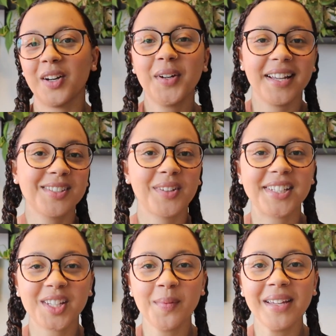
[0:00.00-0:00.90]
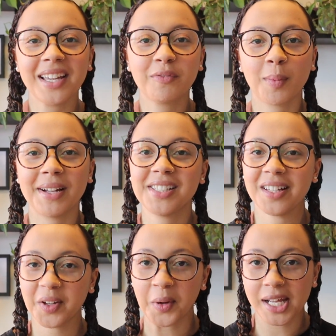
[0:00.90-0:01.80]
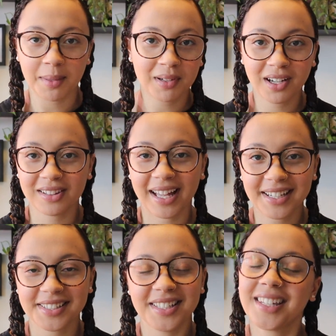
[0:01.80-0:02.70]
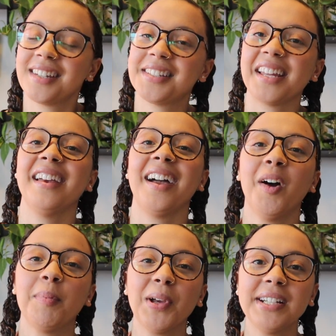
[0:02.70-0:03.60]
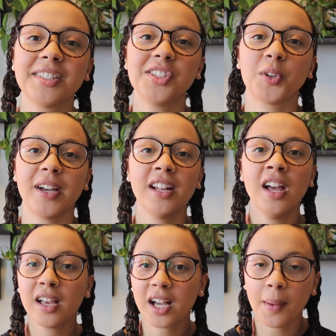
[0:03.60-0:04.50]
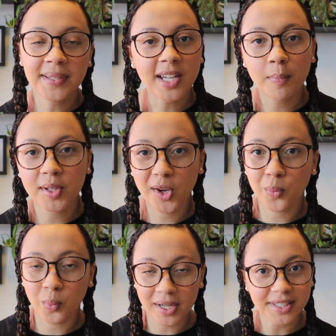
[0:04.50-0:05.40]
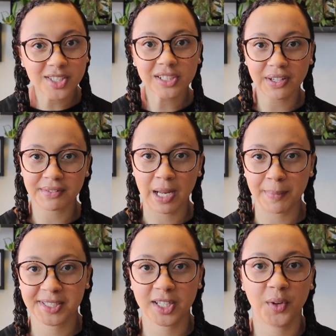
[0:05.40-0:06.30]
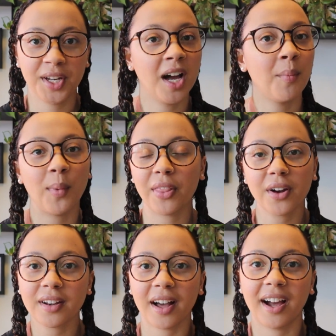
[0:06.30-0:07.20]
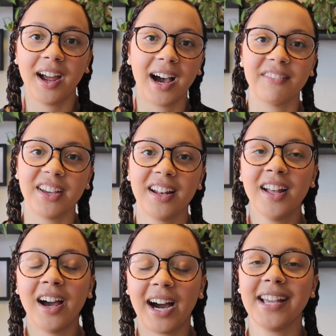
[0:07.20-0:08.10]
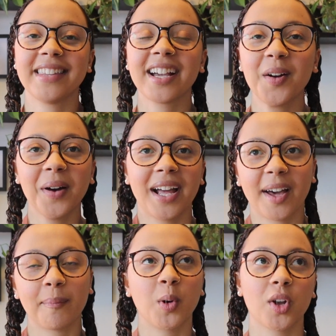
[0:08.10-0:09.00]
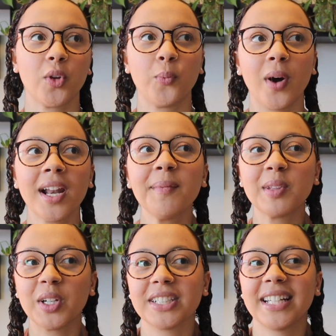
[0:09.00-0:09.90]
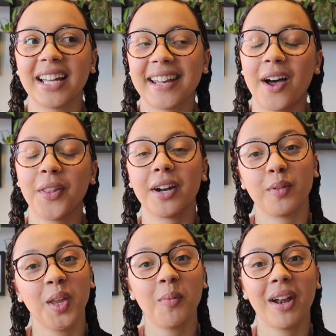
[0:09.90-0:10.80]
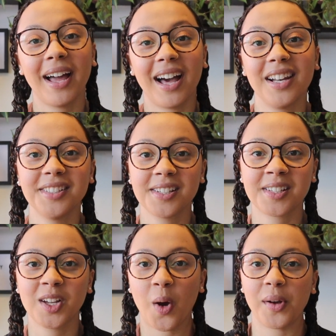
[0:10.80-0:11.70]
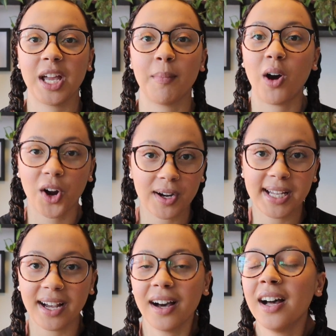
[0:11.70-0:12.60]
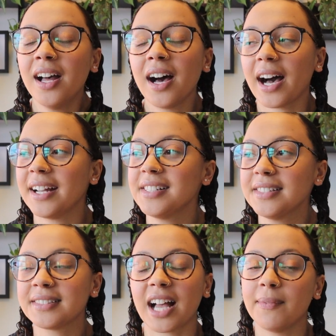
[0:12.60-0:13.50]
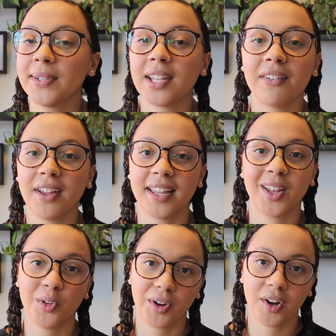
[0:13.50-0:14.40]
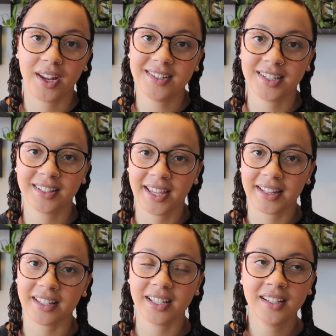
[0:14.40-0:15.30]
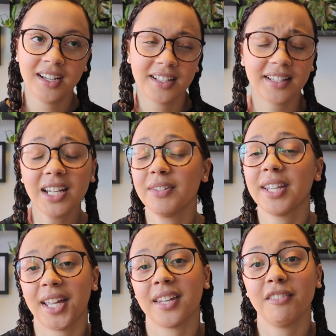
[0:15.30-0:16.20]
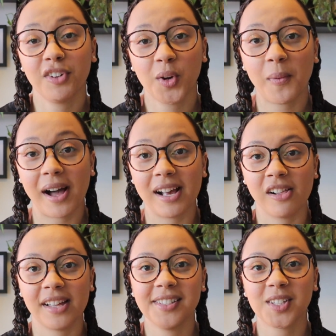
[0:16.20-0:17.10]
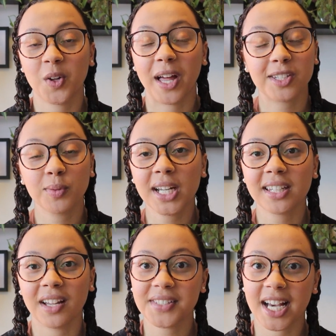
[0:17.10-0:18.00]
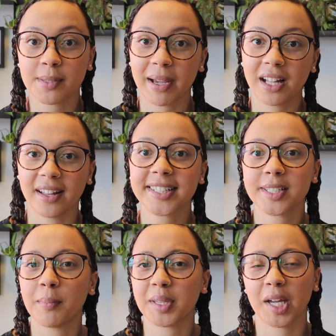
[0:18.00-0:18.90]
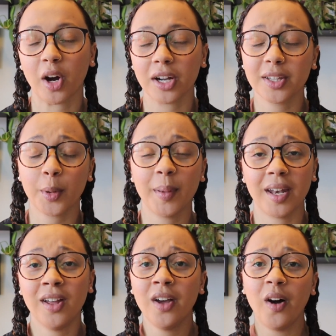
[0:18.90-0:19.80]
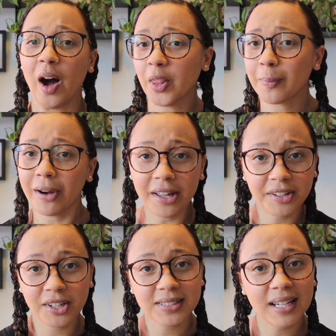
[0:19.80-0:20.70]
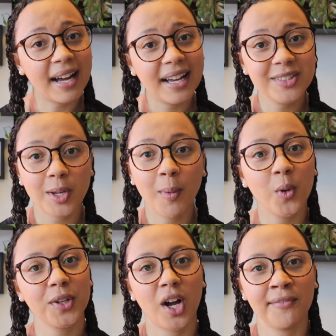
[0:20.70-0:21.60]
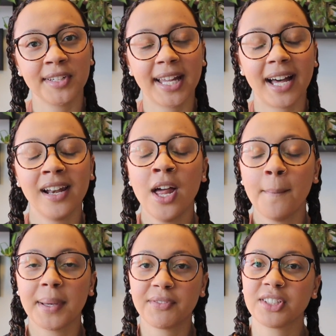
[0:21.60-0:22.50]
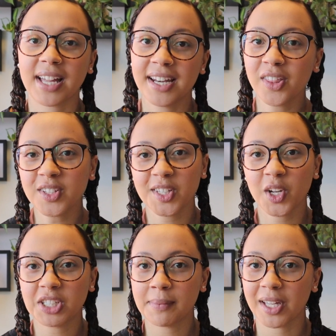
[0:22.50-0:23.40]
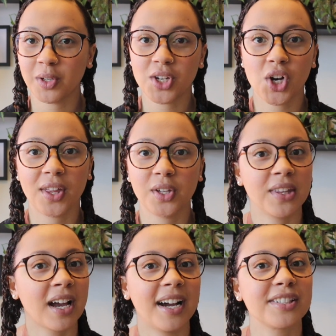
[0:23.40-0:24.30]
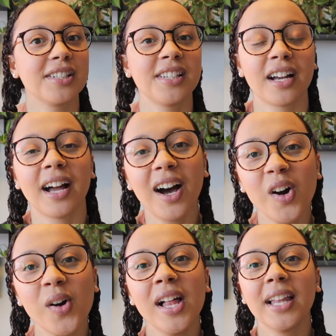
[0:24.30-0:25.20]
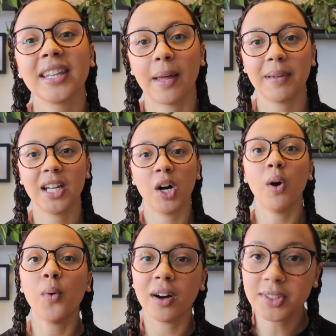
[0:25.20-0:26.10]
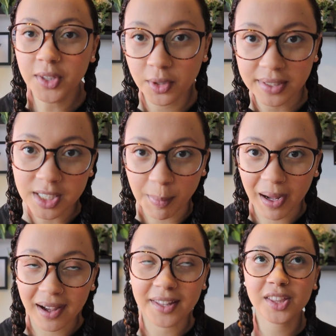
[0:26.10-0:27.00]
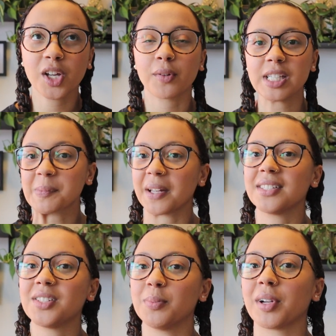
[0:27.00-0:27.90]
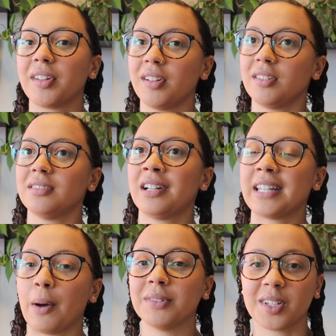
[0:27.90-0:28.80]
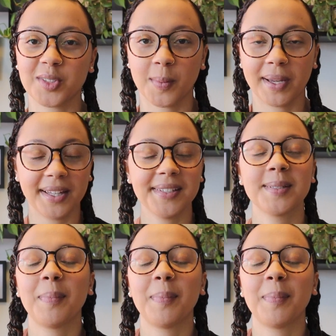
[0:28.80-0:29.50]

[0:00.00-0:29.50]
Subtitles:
Okay, so that's gonna be it for my Syngonium collection today. I hope you guys enjoyed. Comment down below, what is your favorite type of Syngonium, whether or not I have it. I think I wanna add more. The one I'm looking at now that I really wanna add is the Syngonium aria. I've been loving yellow variegation lately, not even lately, for a while, and so that's one I'd love to add to my collection, but they are a little bit on the pricier side, so I'm holding off on that. But if there's any other Syngonium that you know that you think I should check out, let me know. Oh, also the green spot. I think the green spot's super cute. That one's also on my list.